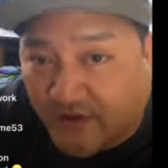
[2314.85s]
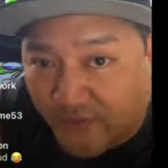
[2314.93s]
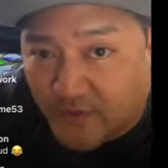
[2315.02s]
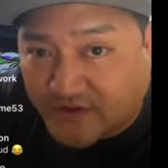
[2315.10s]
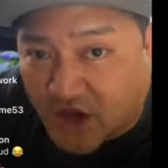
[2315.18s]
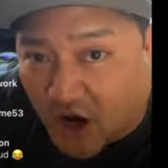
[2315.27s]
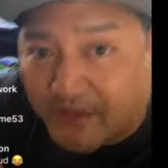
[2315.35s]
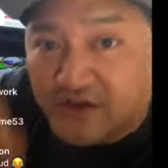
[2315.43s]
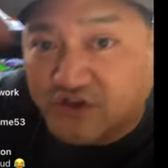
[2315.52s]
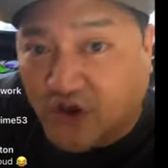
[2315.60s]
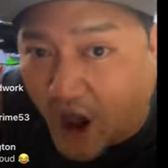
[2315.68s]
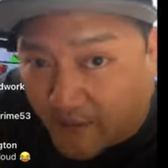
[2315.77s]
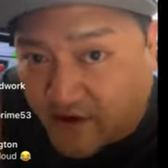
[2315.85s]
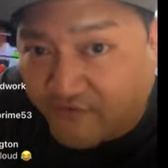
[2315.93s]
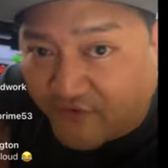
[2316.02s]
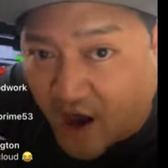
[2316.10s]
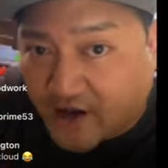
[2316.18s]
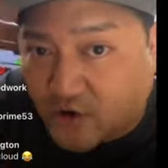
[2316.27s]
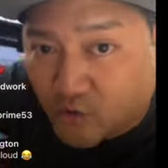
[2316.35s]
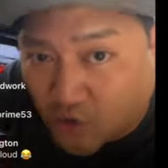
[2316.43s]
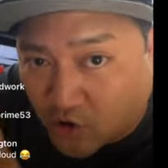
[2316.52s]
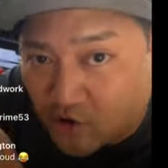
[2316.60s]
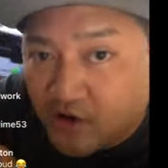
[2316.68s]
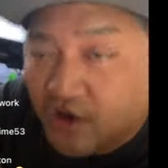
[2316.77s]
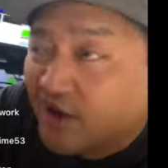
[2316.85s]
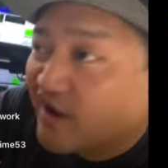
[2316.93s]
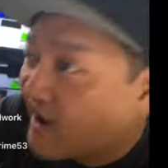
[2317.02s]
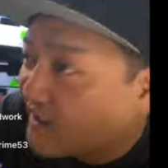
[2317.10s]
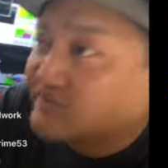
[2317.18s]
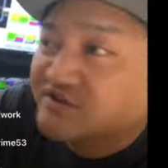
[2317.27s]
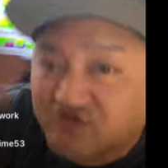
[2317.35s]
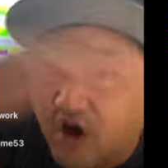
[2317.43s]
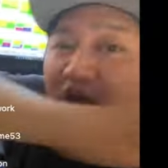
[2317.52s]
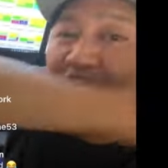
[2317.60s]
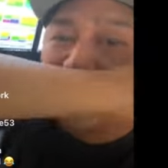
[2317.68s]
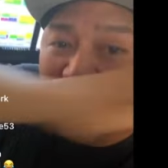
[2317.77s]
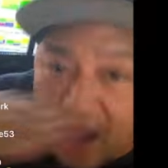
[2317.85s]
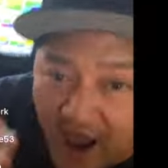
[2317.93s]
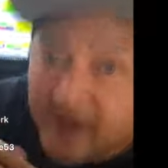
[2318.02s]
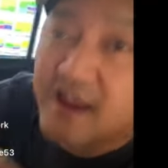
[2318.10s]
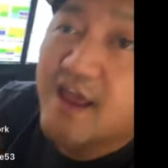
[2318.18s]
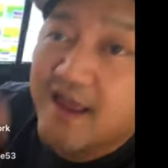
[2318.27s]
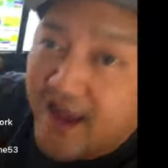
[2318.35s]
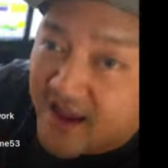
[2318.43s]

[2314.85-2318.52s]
Everyone's talking about zombie fucking rule. Everyone's drawing a line.